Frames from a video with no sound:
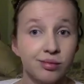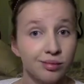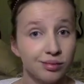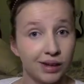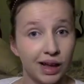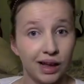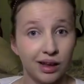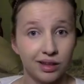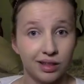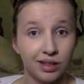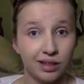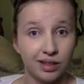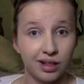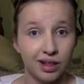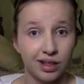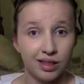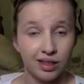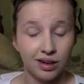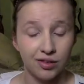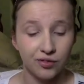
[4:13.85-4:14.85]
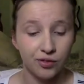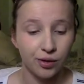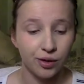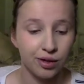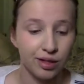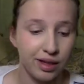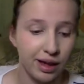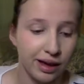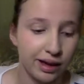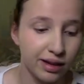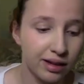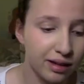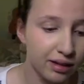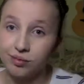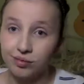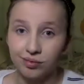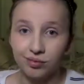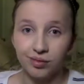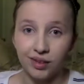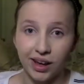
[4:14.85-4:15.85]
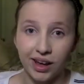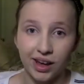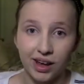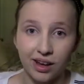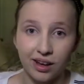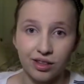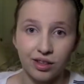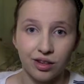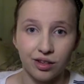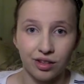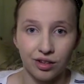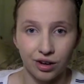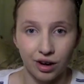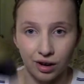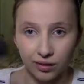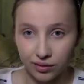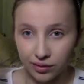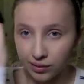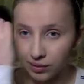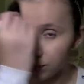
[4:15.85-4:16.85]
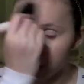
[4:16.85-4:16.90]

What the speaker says: Now let's let that sit for a second and dust it off.